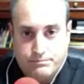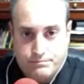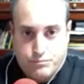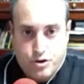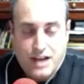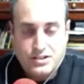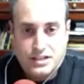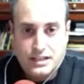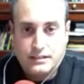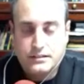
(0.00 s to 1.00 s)

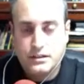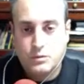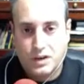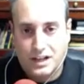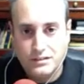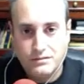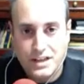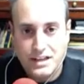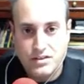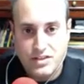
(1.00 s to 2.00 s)
progeny well
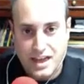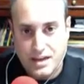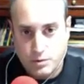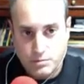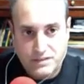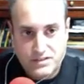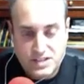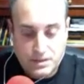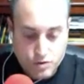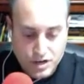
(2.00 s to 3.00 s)
then they would be of the
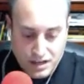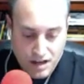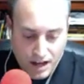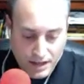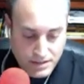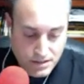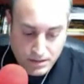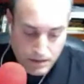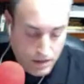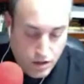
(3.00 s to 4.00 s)
same created kind
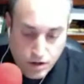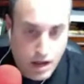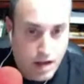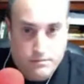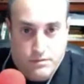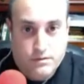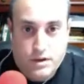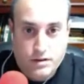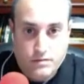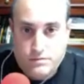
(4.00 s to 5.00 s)

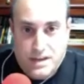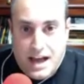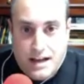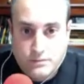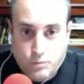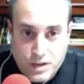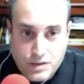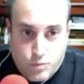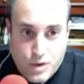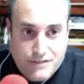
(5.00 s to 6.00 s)
yeah we
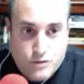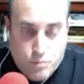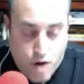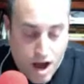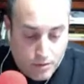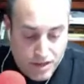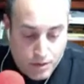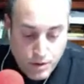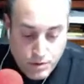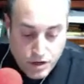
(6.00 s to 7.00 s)
we have no problem with
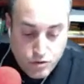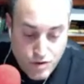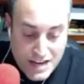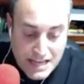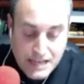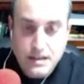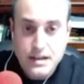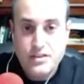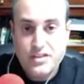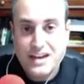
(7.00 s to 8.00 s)
that we would agree
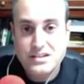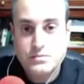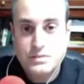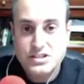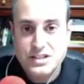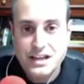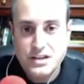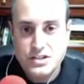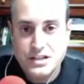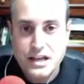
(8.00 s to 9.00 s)
that that is
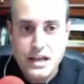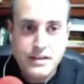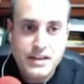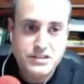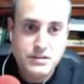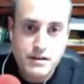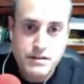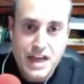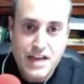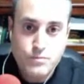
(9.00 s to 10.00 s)
speciation that's
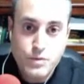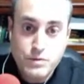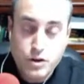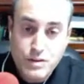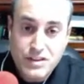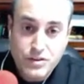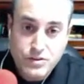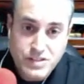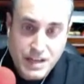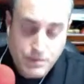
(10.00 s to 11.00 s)
and we would agree that they're
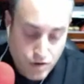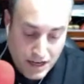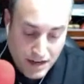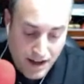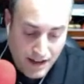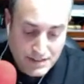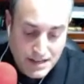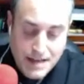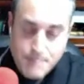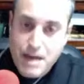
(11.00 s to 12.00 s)
the same created kind
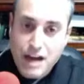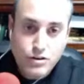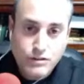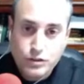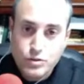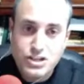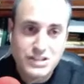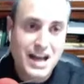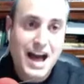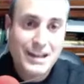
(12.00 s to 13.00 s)
macroevolution
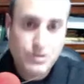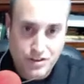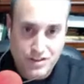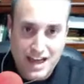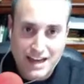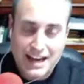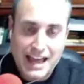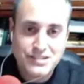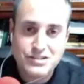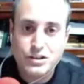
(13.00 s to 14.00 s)
is higher than that it
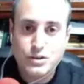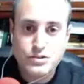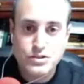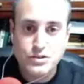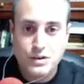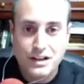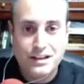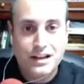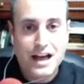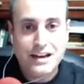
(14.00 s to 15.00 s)
has to go to
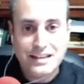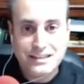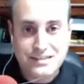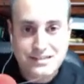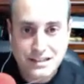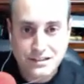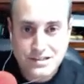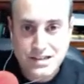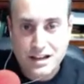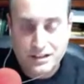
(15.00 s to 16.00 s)
how do you get the single
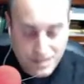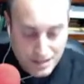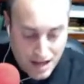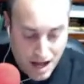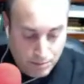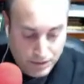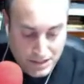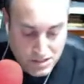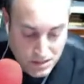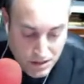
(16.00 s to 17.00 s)
cell to the
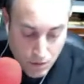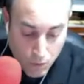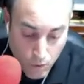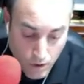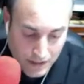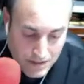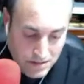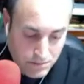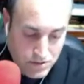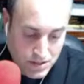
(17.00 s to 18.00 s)
complex
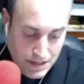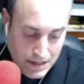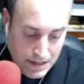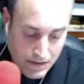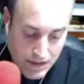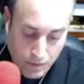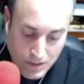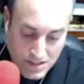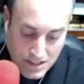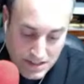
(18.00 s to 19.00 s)
organisms that we
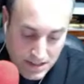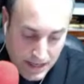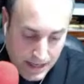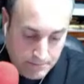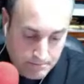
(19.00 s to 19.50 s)
see today.